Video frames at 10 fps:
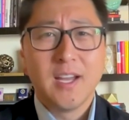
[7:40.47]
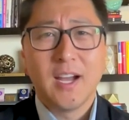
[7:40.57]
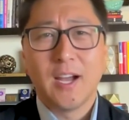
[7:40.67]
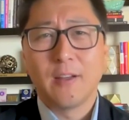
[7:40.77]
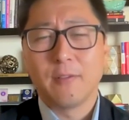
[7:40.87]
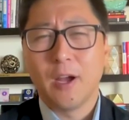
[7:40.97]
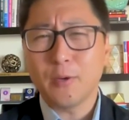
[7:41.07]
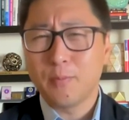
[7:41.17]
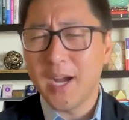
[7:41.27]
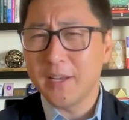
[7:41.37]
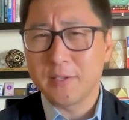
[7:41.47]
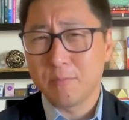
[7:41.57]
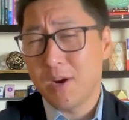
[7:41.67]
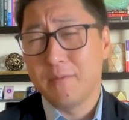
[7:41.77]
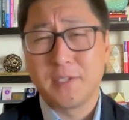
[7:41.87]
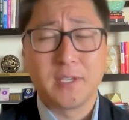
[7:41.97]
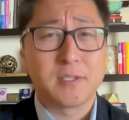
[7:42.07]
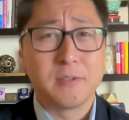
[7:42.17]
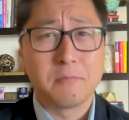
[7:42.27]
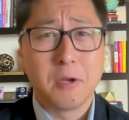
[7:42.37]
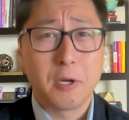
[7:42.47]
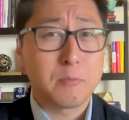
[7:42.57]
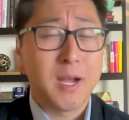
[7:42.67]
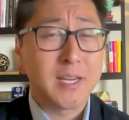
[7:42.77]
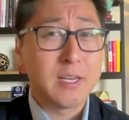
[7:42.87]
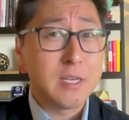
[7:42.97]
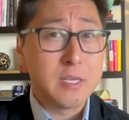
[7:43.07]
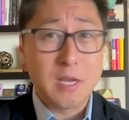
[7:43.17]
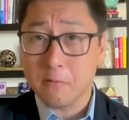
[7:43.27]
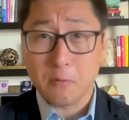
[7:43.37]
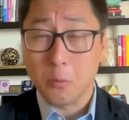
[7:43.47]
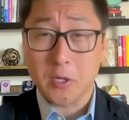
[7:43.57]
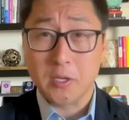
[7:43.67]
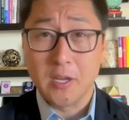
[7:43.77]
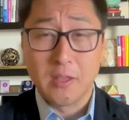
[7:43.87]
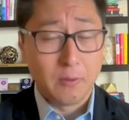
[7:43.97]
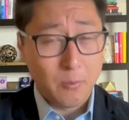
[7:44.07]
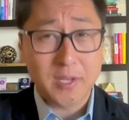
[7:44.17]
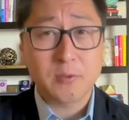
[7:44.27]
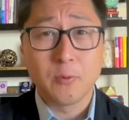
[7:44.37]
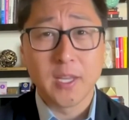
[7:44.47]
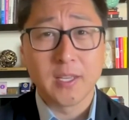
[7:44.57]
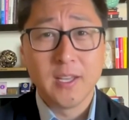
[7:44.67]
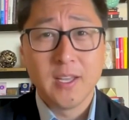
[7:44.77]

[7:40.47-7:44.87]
Hunter Biden's a private citizen. Hunter Biden never worked in the West Wing.